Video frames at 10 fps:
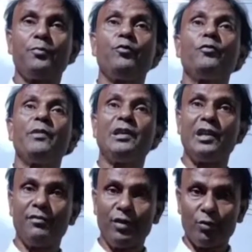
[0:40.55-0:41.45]
for my
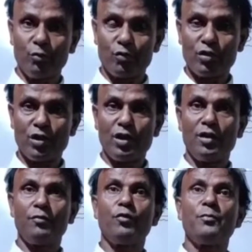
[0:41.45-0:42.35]
neighborhood,
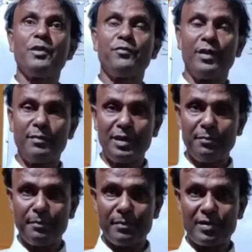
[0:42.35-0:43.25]
for my family
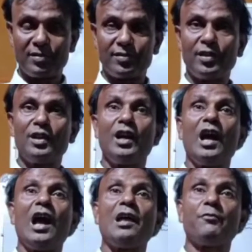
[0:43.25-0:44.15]
members,
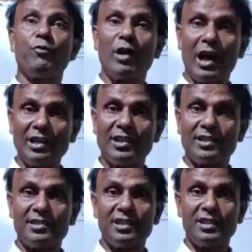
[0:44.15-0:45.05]
and for
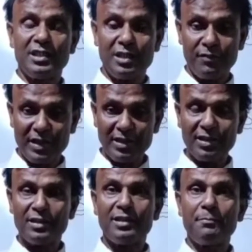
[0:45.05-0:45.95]
others, even
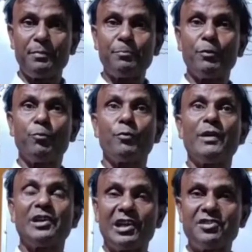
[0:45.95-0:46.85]
the people for
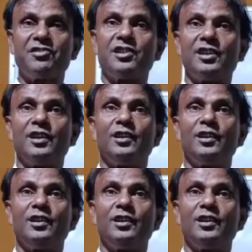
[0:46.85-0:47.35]
my country.